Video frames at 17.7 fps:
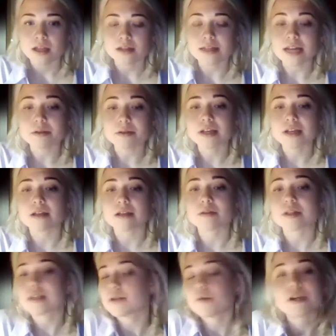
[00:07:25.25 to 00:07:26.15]
Then
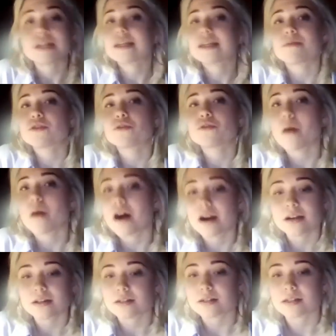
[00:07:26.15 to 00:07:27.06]
when it comes to
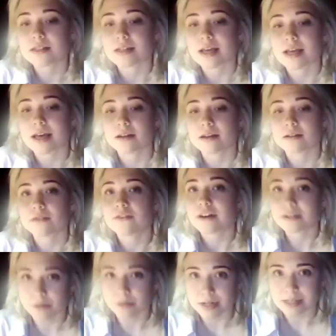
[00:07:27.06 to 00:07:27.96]
partners and
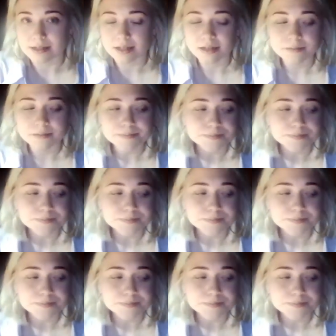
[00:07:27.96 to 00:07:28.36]
fundraising,